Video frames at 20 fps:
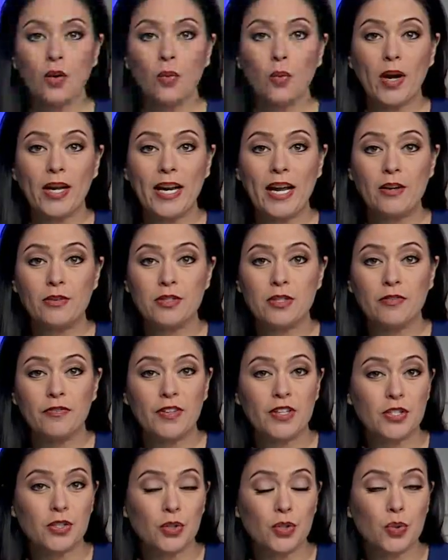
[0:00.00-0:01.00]
White House
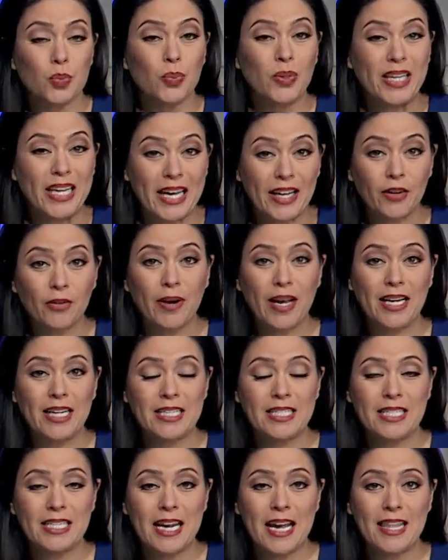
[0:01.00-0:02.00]
officials
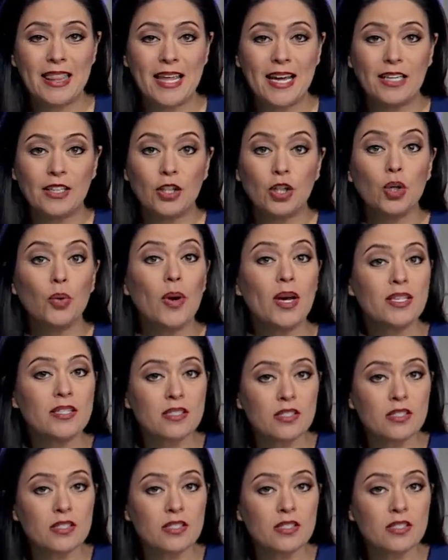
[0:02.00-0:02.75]
reiterated today that U.S.